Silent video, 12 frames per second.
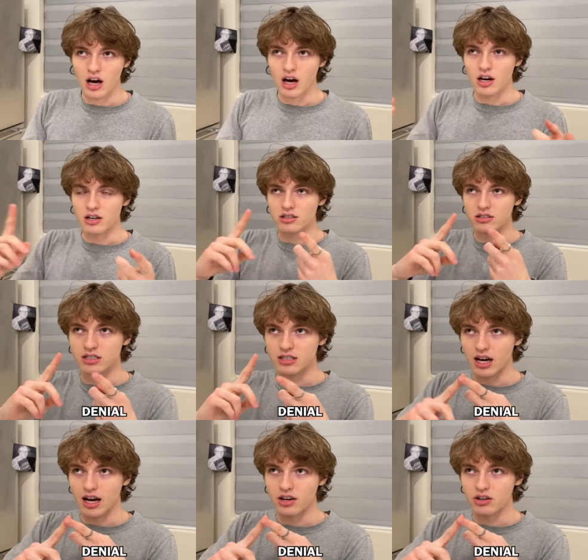Uh,
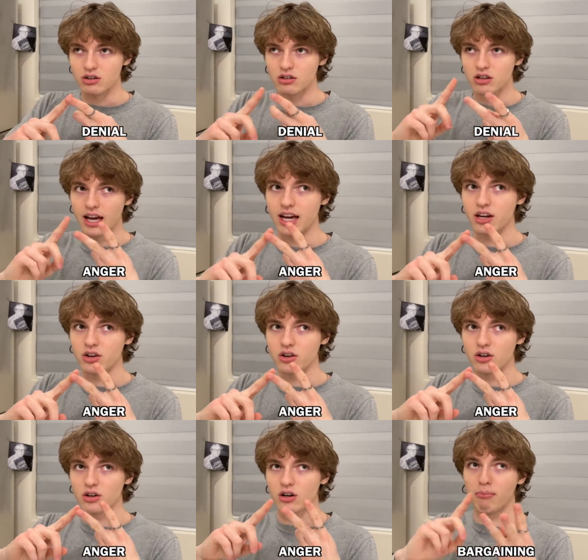denial,
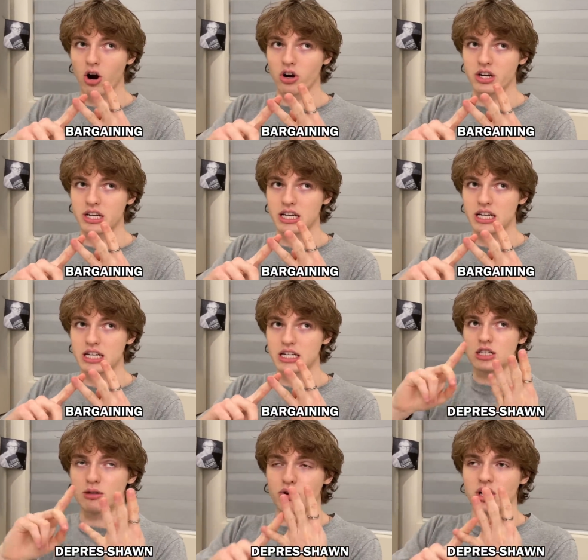anger, bargaining,
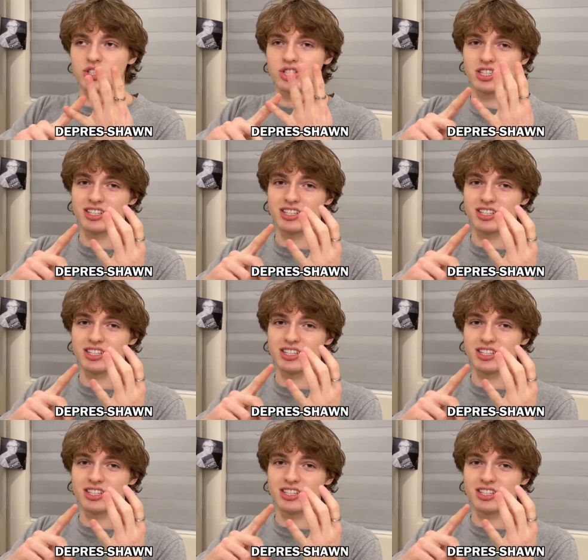depression,